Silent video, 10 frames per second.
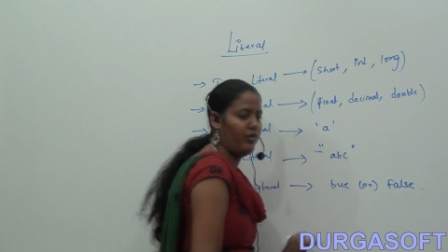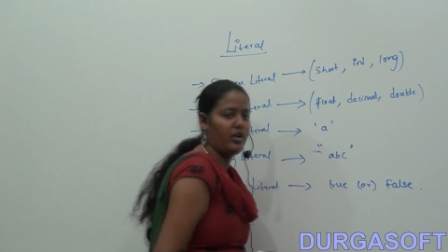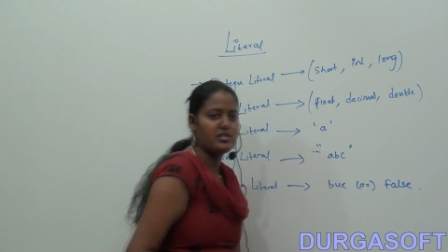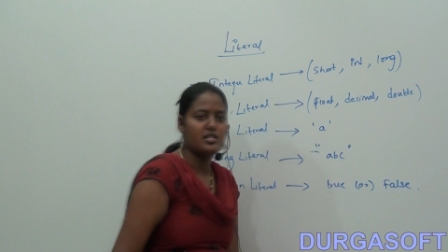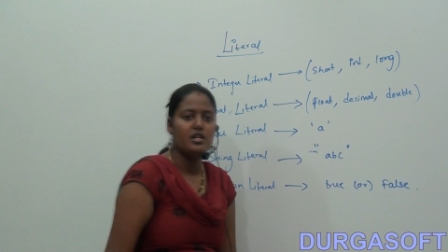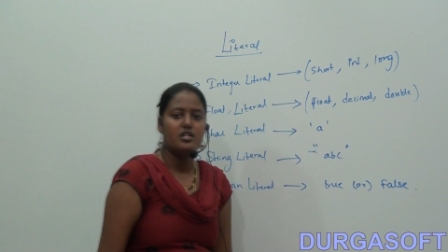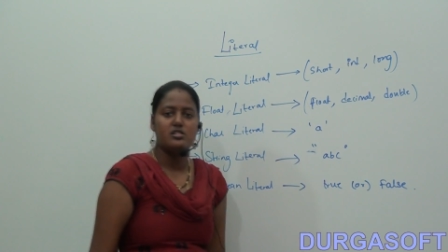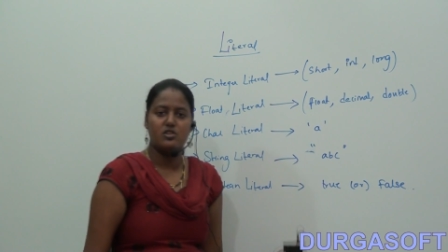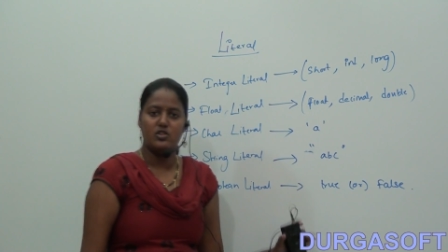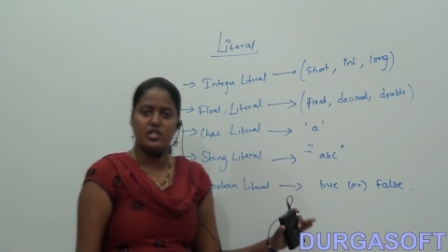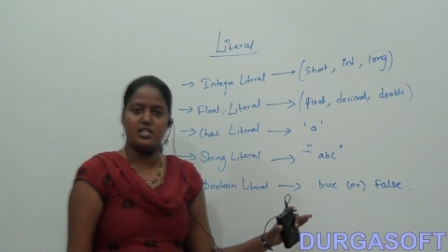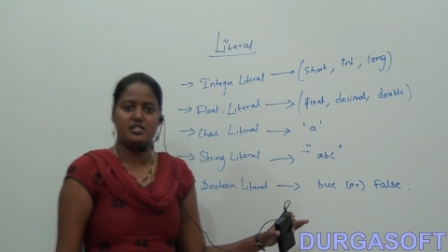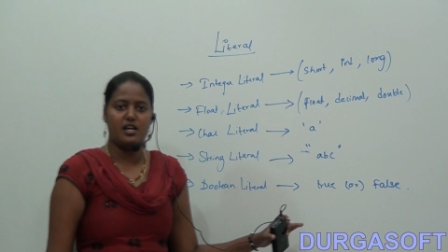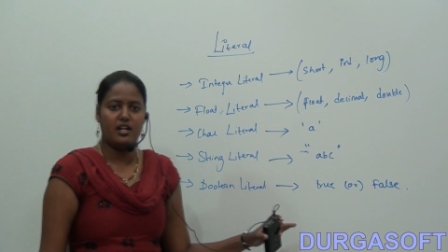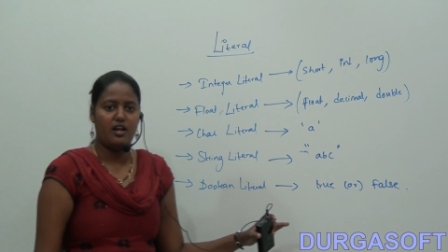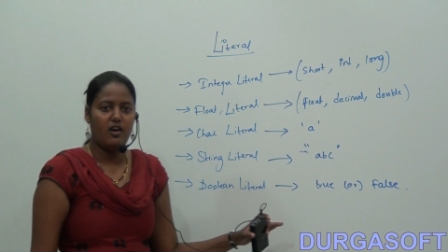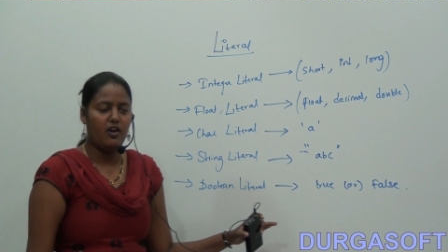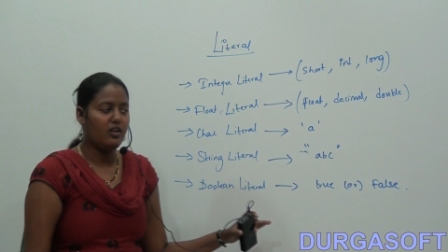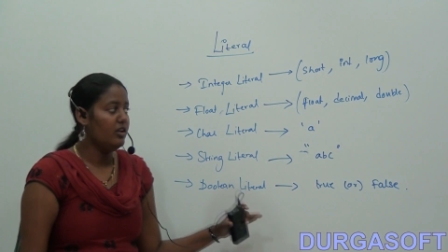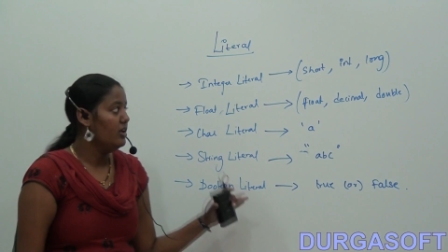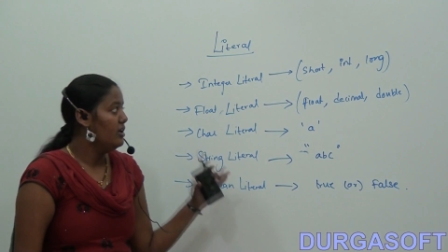false so these are all